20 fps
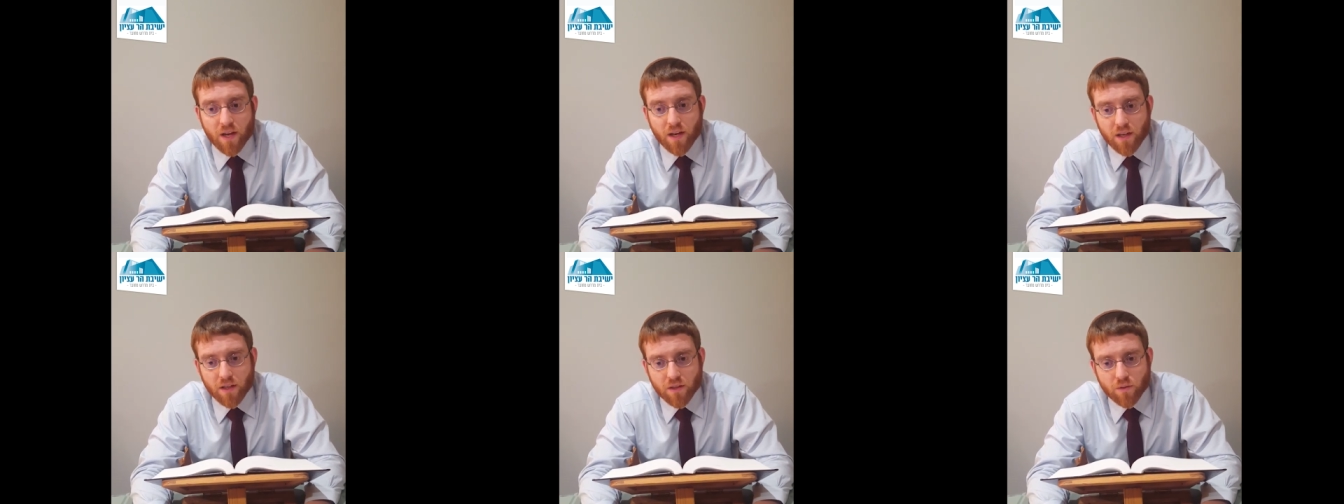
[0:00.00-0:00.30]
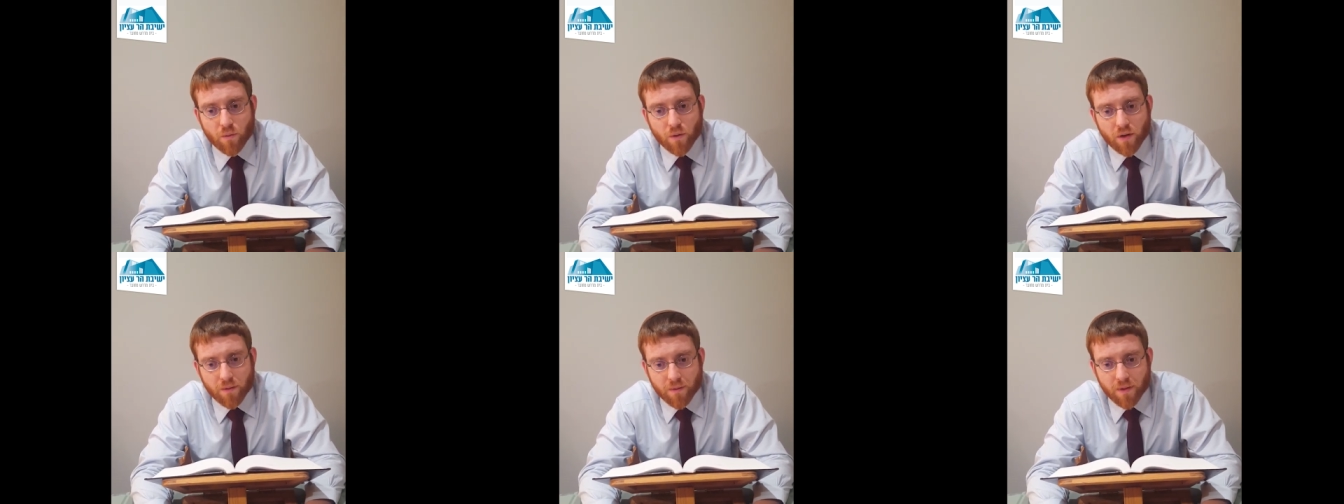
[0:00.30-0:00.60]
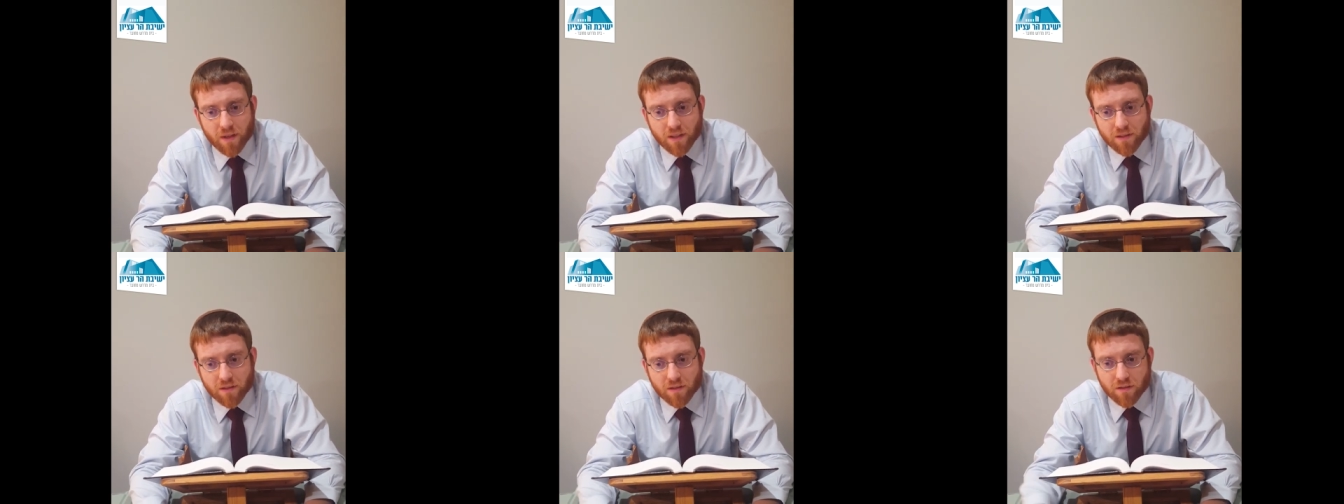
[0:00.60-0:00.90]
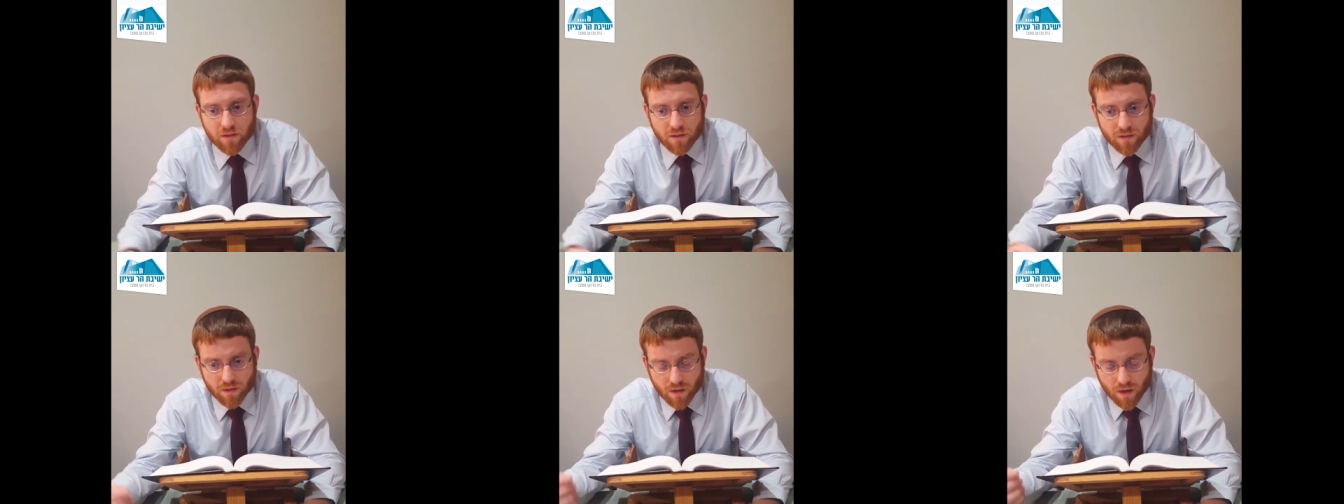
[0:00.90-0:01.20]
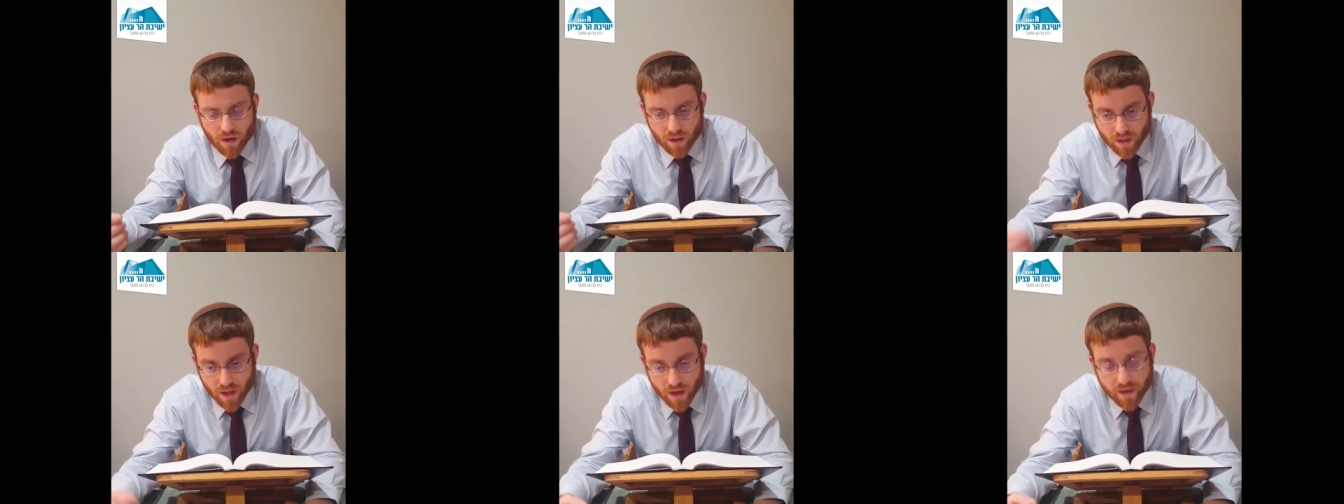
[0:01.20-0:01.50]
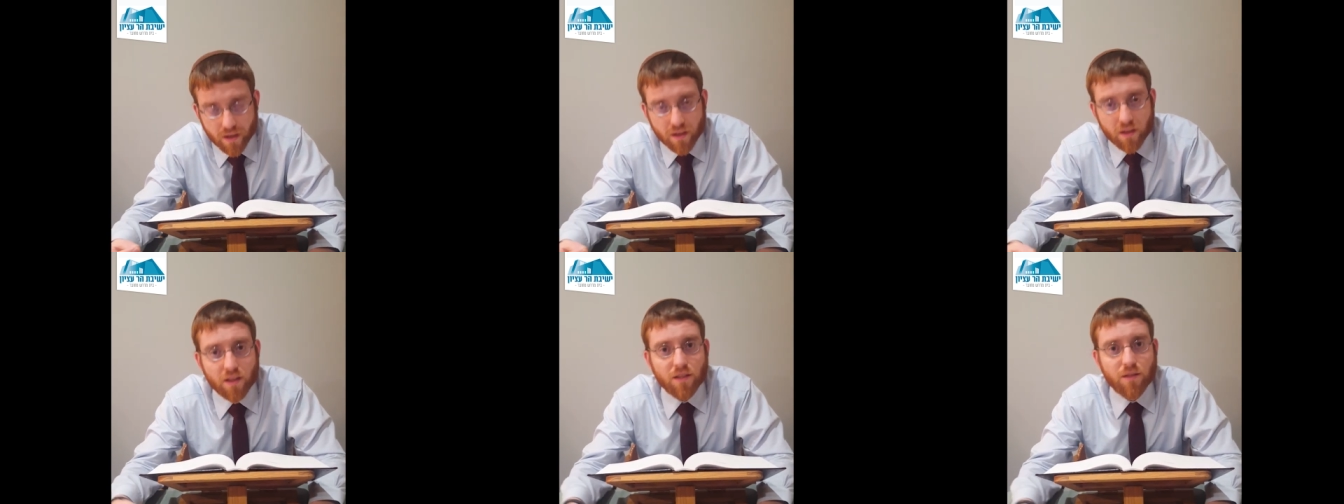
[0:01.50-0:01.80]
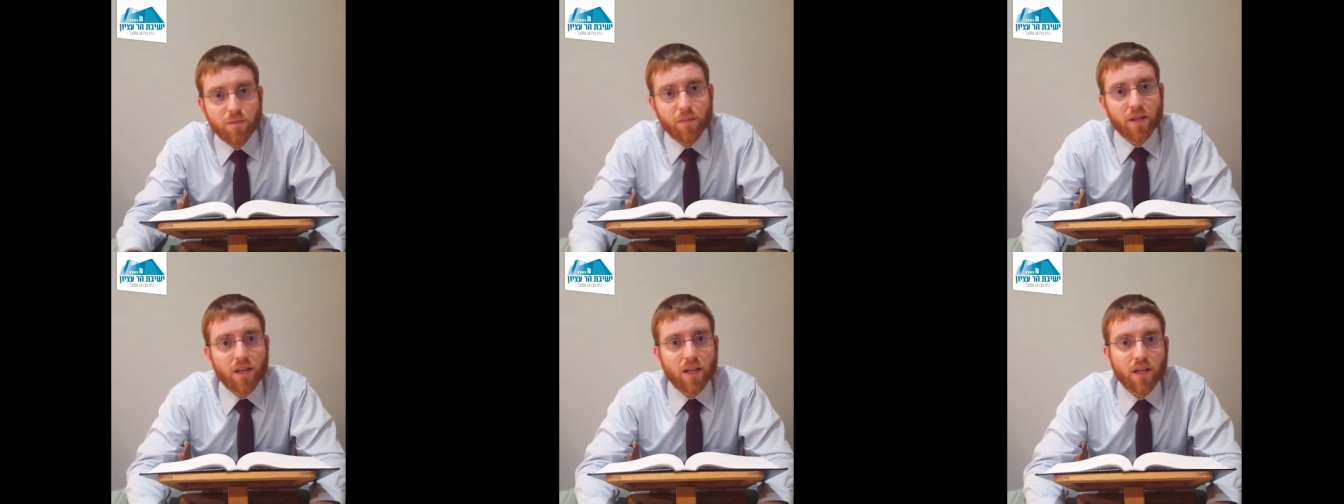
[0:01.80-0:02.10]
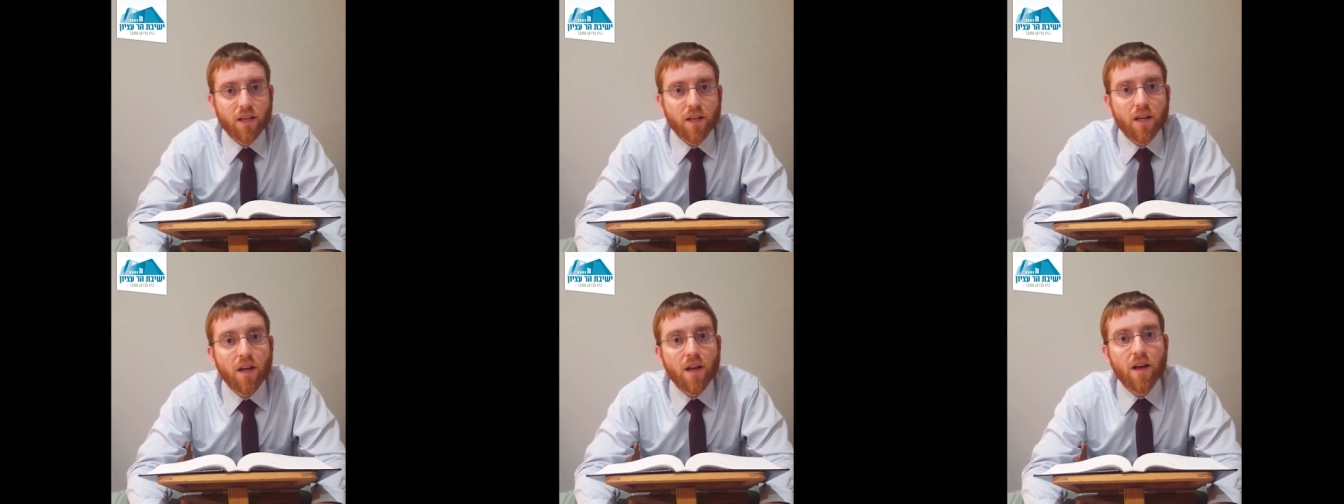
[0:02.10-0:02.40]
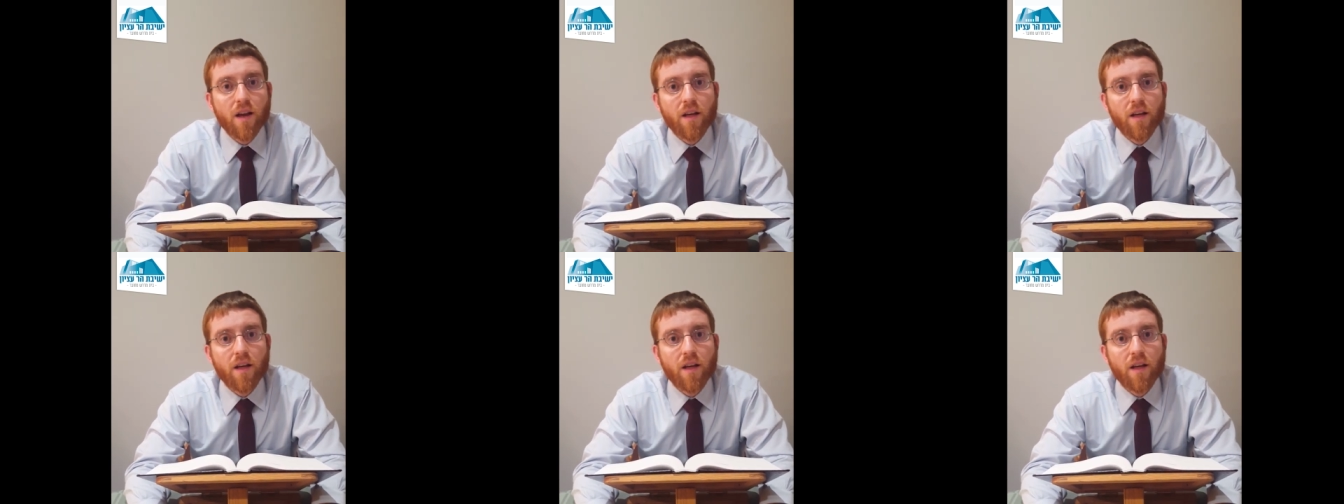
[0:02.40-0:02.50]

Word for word: into what it means, halachically speaking,